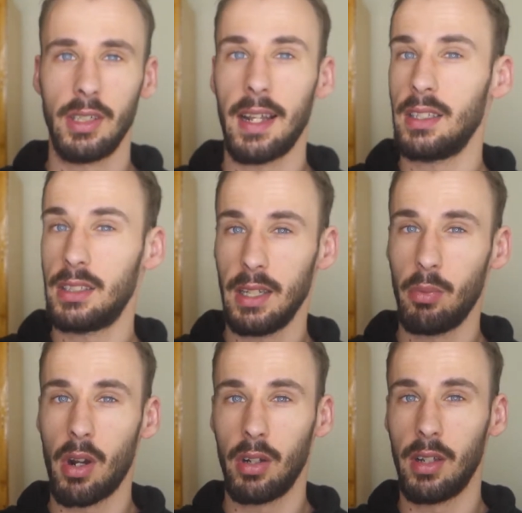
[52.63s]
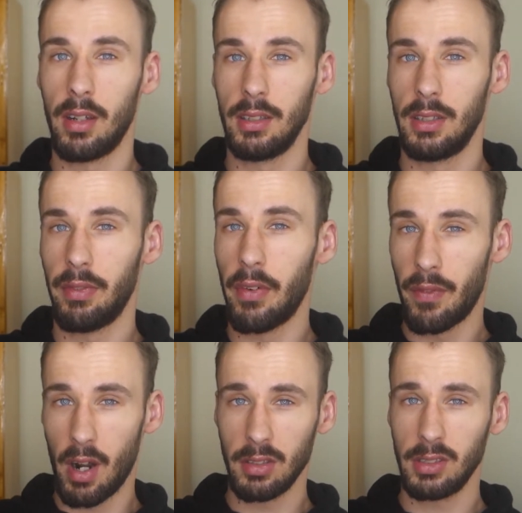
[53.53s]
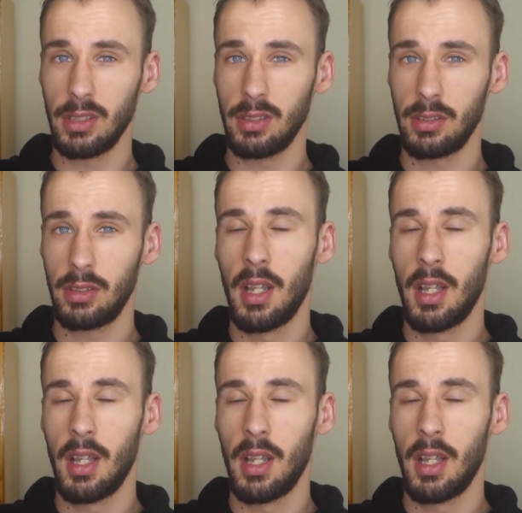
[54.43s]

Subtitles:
and see what does the fastest,